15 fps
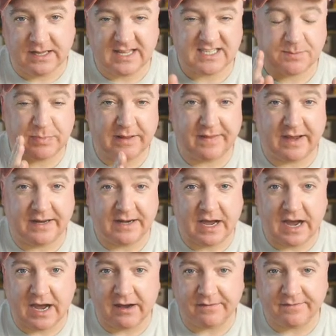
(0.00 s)
let's split that in
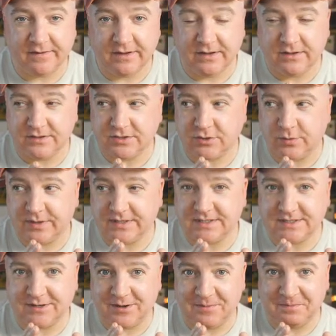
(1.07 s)
half. So
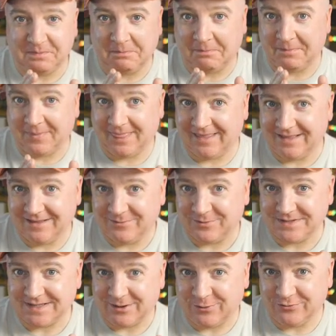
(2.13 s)
it's, um,
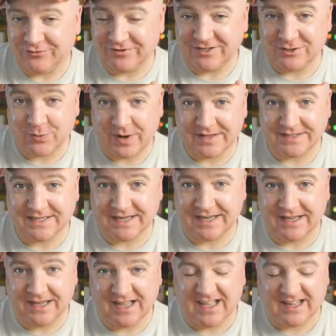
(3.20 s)
what's that,
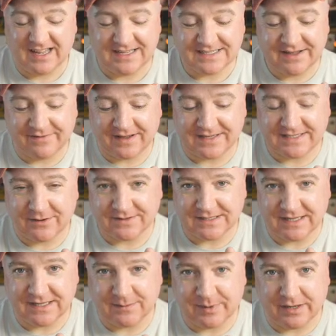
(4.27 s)
120. Let's give ourselves
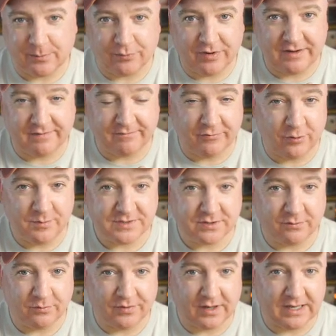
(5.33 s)
a little bit of breathing room.
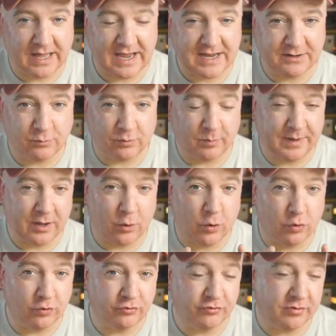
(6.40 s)
So the line will be
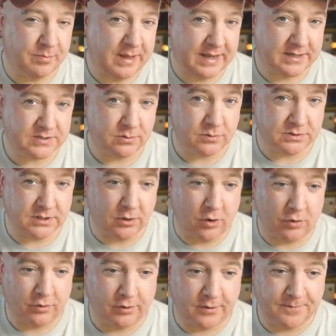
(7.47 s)
100 pixels
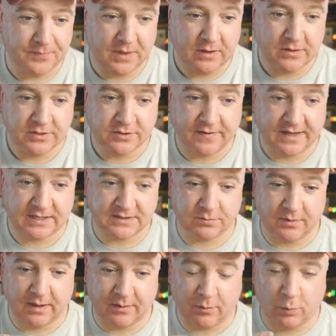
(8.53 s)
long. So
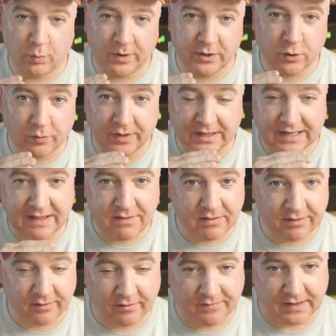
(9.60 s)
that's, we know the
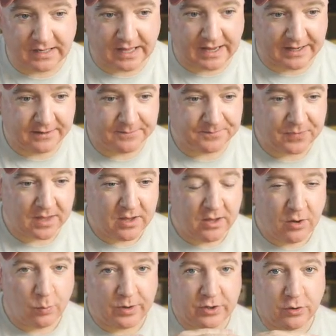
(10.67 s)
length of the line.
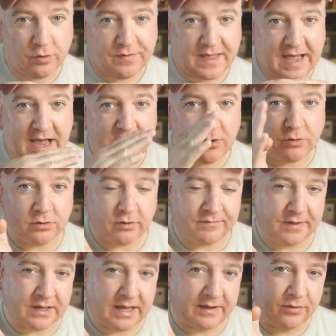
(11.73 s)
We know the angle
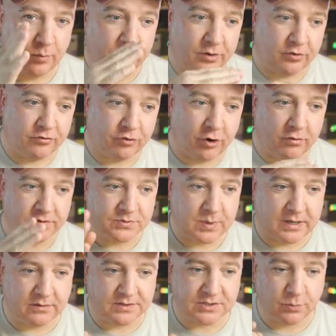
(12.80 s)
of the line that we're going to draw as
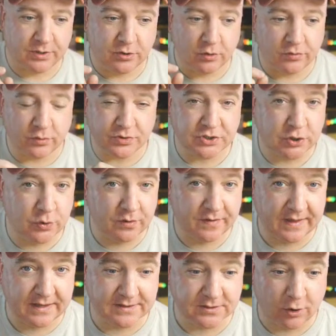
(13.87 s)
well. So we know those two
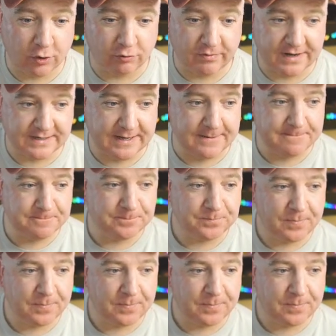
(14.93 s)
things already.